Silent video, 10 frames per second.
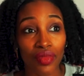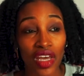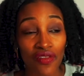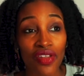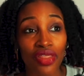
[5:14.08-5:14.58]

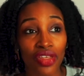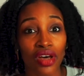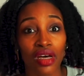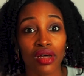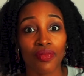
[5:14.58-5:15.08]
even
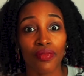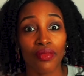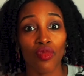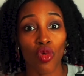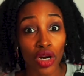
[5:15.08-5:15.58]
the
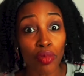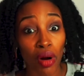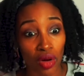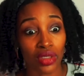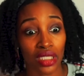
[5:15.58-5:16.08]
water
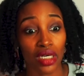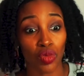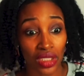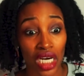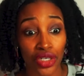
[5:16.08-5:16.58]
park
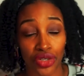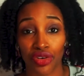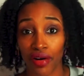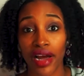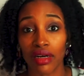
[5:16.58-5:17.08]
was
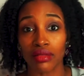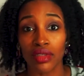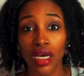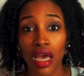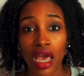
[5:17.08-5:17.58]
underground,
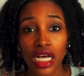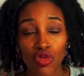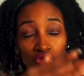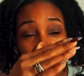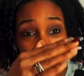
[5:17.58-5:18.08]

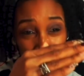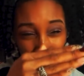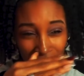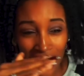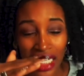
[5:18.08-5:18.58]

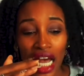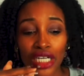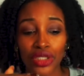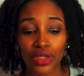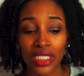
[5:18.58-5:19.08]
directly
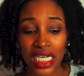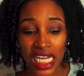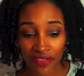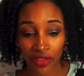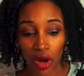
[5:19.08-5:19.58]

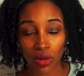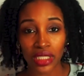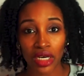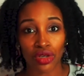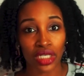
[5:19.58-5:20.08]
underneath the
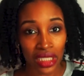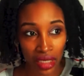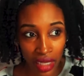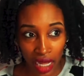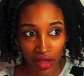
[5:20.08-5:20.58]
hotel. You could
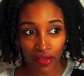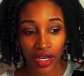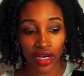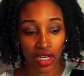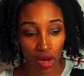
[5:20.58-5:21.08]
take the
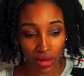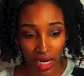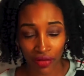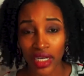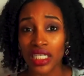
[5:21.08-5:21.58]
elevator and go
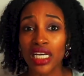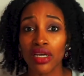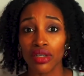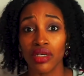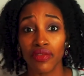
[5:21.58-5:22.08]
directly
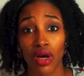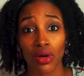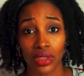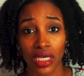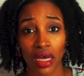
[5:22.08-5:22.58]
underneath the
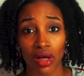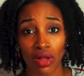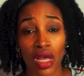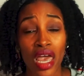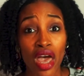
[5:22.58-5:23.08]
hotel